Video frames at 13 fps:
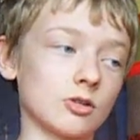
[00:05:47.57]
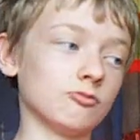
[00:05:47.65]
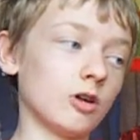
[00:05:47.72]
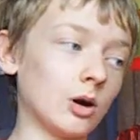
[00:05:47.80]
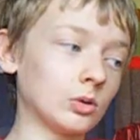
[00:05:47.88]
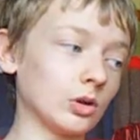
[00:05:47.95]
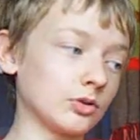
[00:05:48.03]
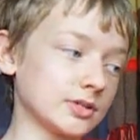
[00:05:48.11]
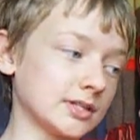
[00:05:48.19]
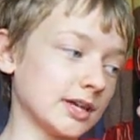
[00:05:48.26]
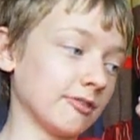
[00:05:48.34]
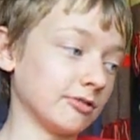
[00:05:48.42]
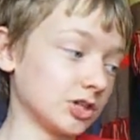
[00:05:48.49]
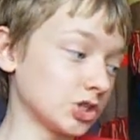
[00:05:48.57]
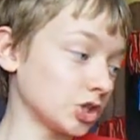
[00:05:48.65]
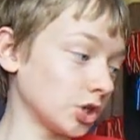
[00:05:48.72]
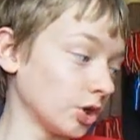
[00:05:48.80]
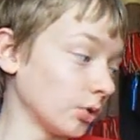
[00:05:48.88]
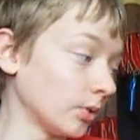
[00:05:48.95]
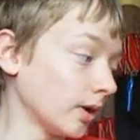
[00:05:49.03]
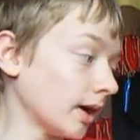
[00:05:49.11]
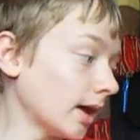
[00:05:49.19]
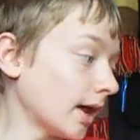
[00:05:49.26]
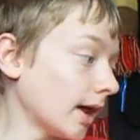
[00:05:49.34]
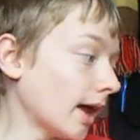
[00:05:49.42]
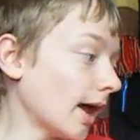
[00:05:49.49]
so roll on series two
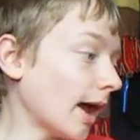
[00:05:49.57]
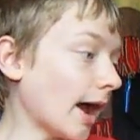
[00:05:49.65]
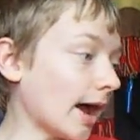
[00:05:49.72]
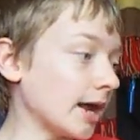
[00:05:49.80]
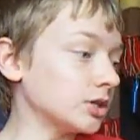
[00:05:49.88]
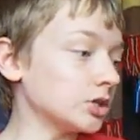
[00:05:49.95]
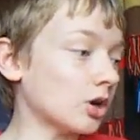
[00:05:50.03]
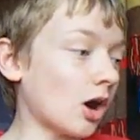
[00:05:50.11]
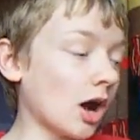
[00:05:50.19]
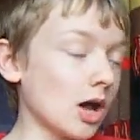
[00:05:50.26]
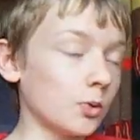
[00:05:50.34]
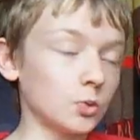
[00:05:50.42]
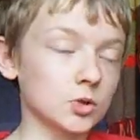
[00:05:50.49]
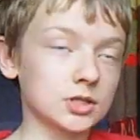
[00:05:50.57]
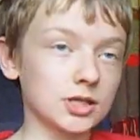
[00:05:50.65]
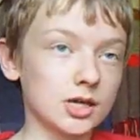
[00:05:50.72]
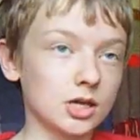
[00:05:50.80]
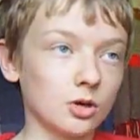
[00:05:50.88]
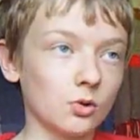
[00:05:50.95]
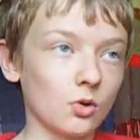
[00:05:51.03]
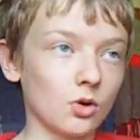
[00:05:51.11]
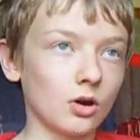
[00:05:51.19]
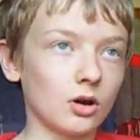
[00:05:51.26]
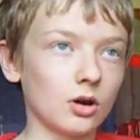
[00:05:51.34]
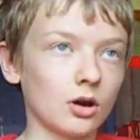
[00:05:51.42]
and I will see you